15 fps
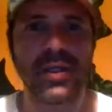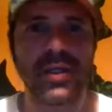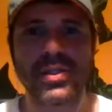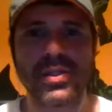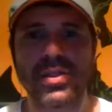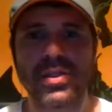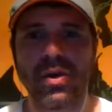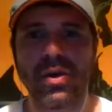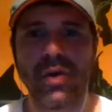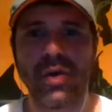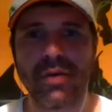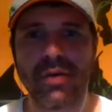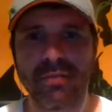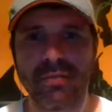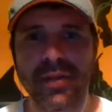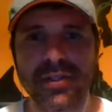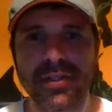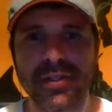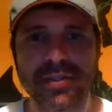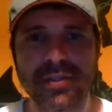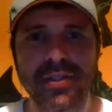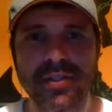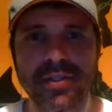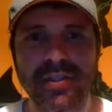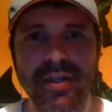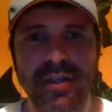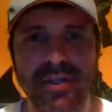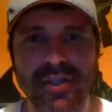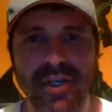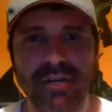So Aaron, please just
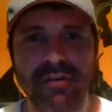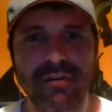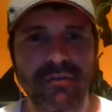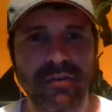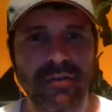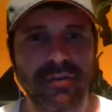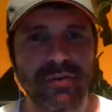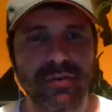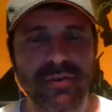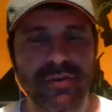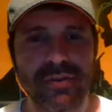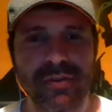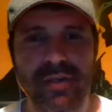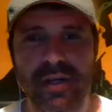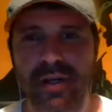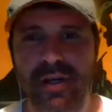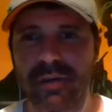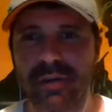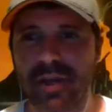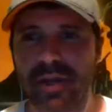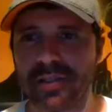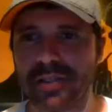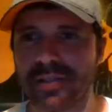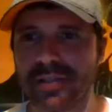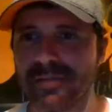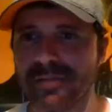share your views with us.